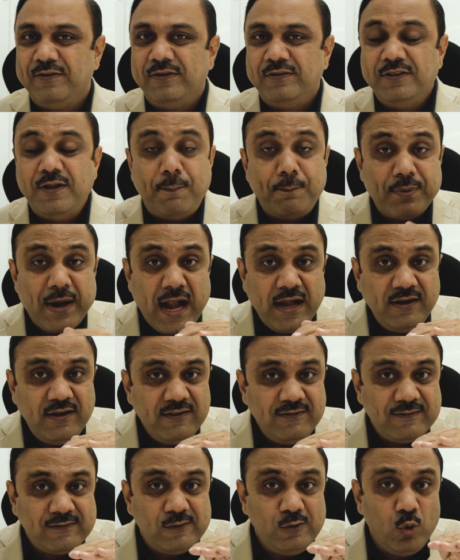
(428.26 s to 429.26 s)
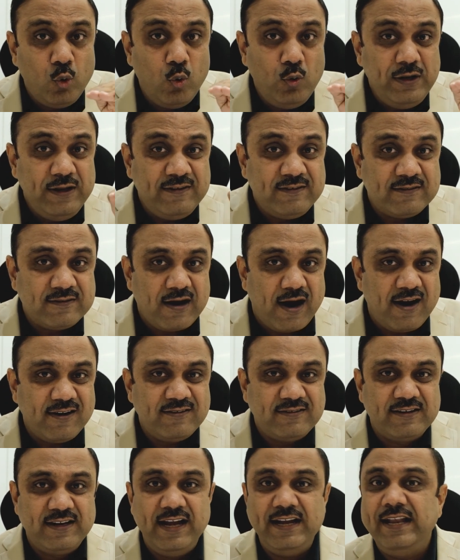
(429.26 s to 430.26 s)
The practice slowly
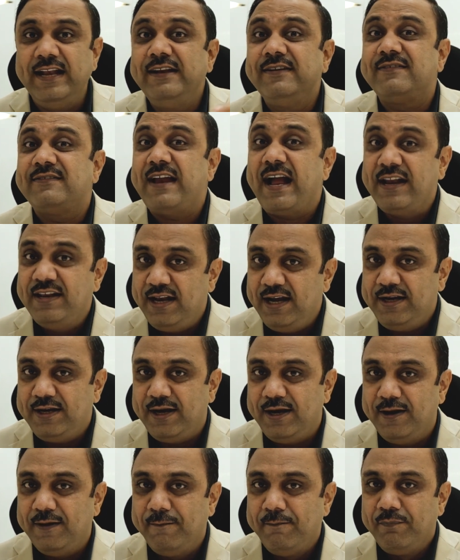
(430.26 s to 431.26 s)
starts getting stagnated